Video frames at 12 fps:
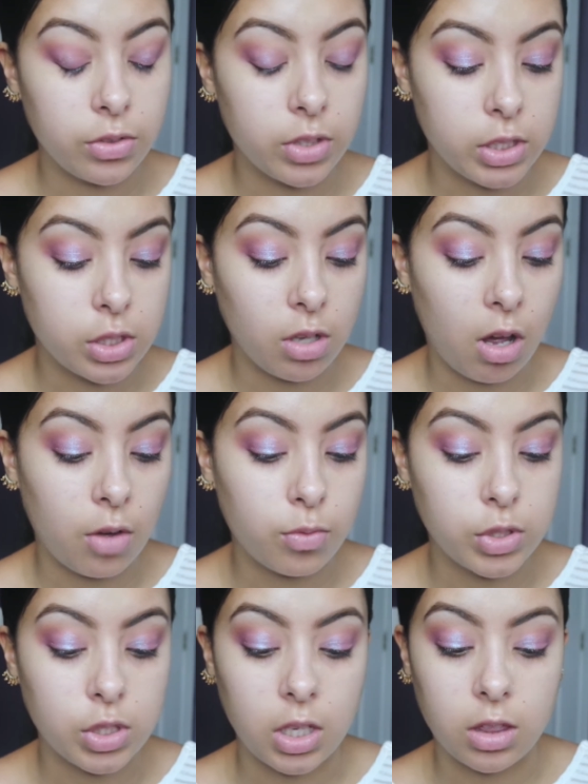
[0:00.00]
really soft,
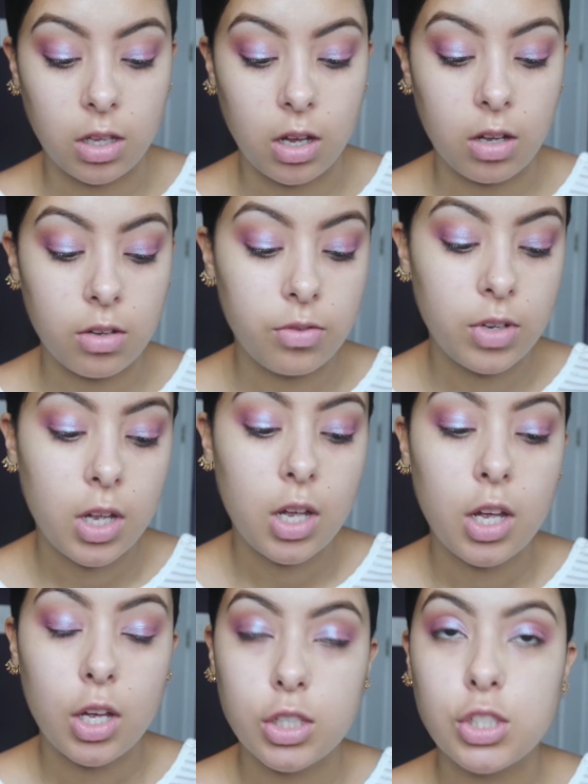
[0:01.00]
which I love.
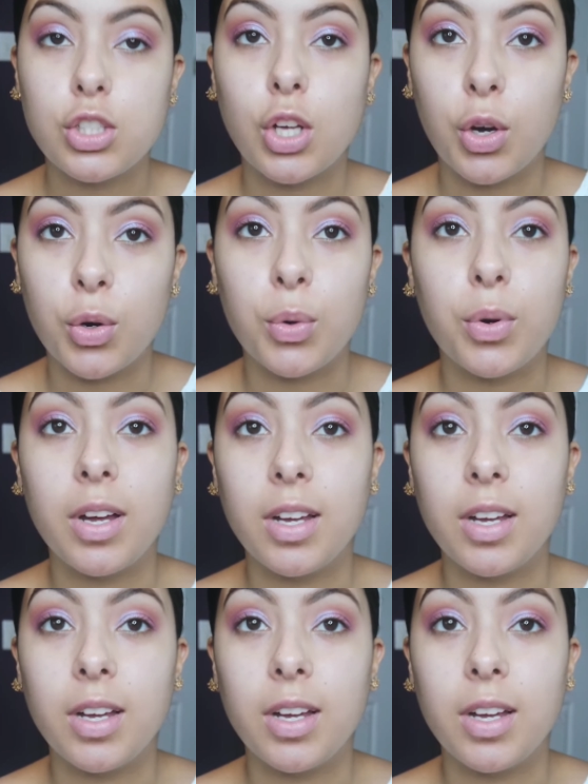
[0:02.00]
So